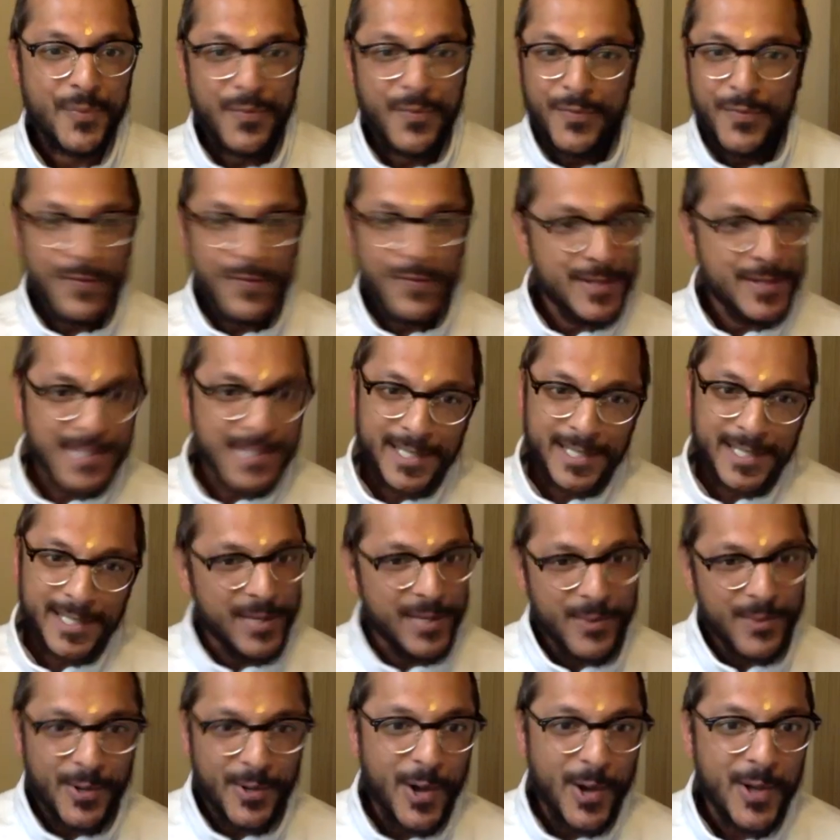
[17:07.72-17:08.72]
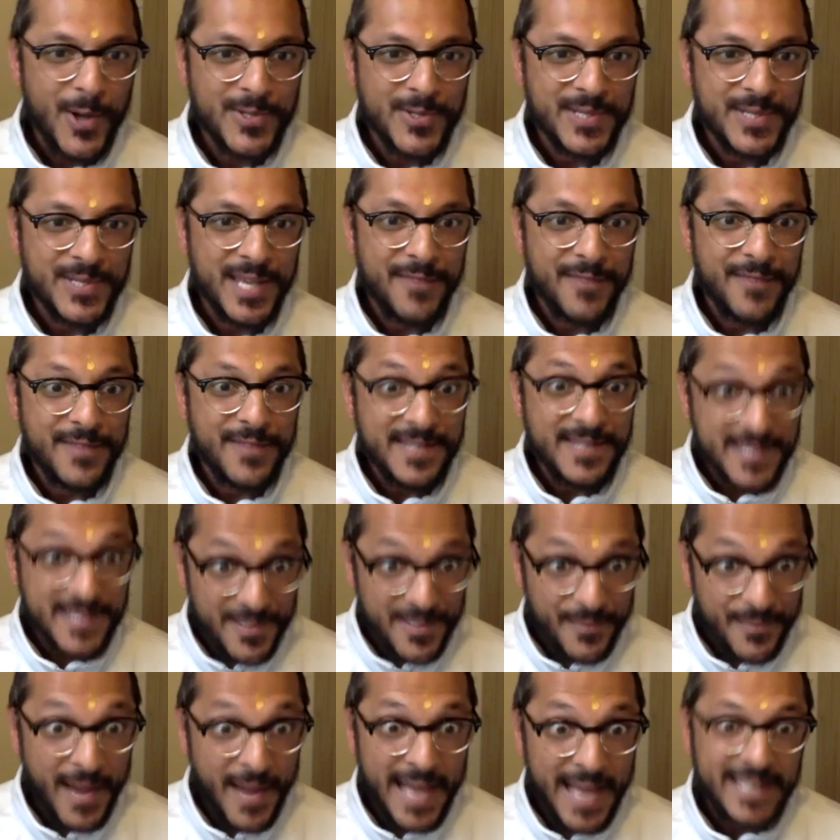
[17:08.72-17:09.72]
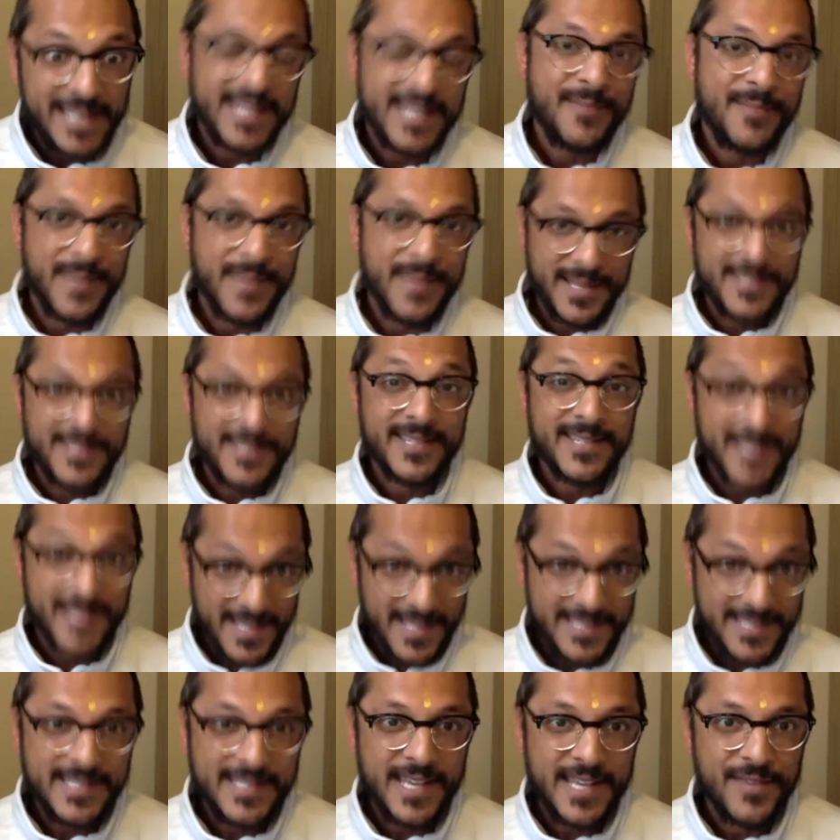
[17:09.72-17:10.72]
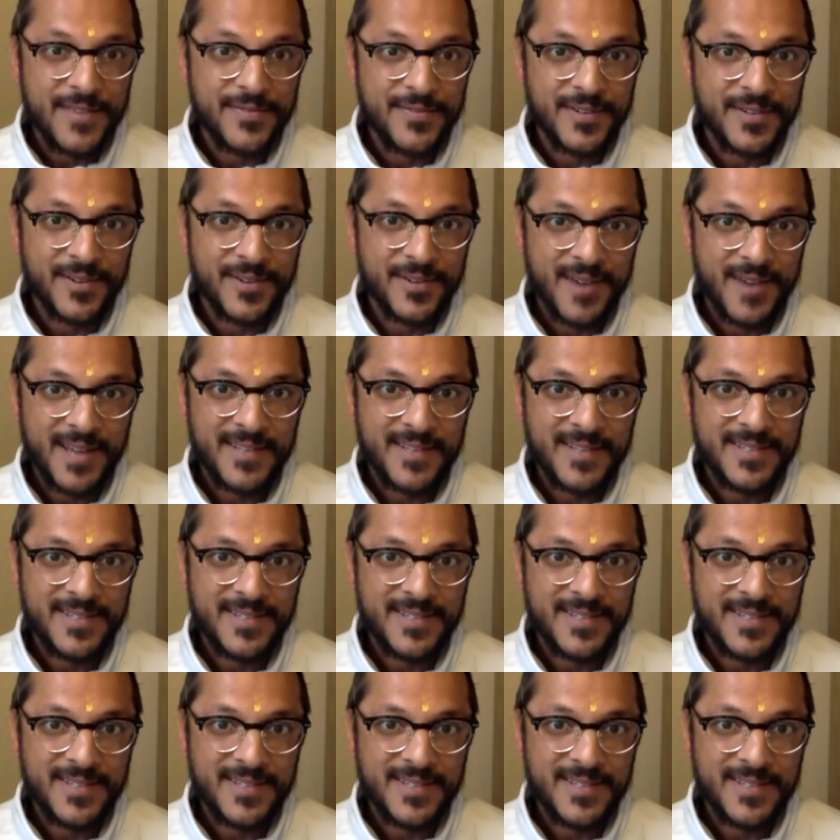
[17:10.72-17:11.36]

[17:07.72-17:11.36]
physically we're all safe. It's the mind that makes us unsafe, correct?